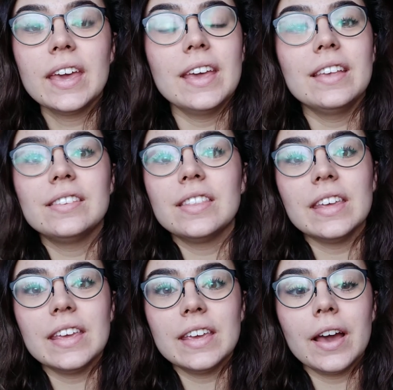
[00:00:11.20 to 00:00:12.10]
is
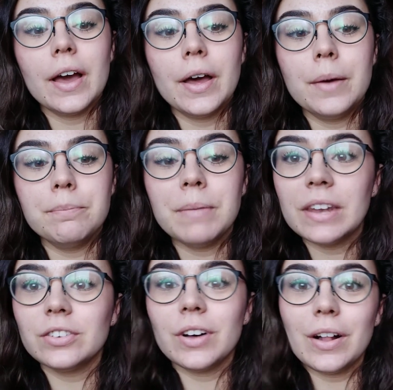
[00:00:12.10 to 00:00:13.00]
the
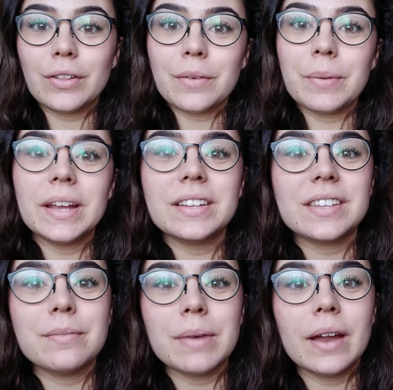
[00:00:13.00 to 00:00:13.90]
mental health campaign at
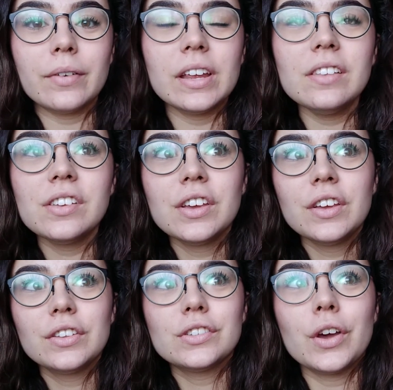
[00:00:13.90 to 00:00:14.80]
St Mary's.
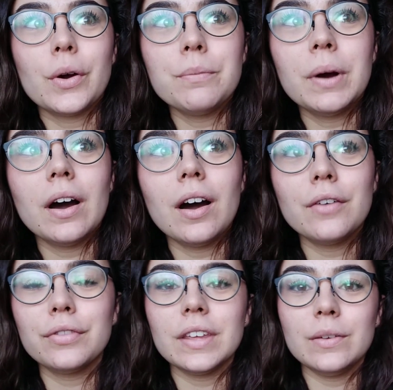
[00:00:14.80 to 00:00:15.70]
So I'm part
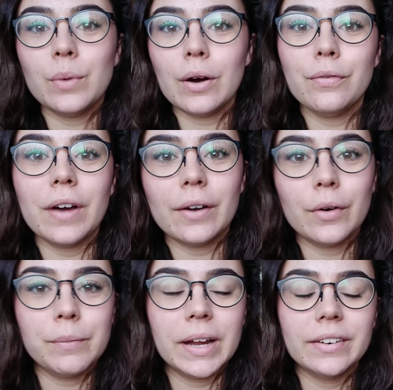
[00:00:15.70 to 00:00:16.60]
of the Welfare
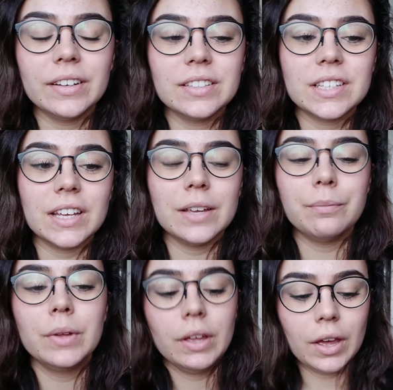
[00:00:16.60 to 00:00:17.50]
at Mary's team,
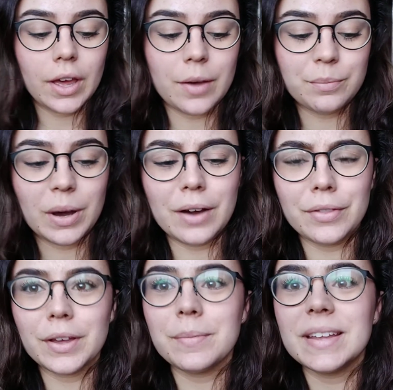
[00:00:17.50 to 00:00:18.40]
part of
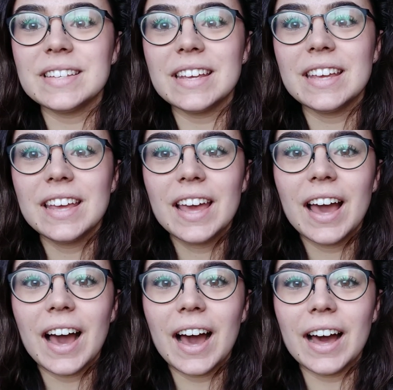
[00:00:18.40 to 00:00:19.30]
the committee,
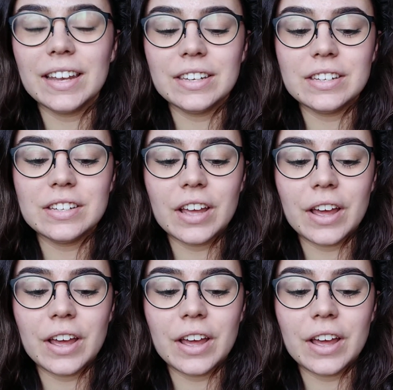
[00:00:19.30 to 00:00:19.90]
and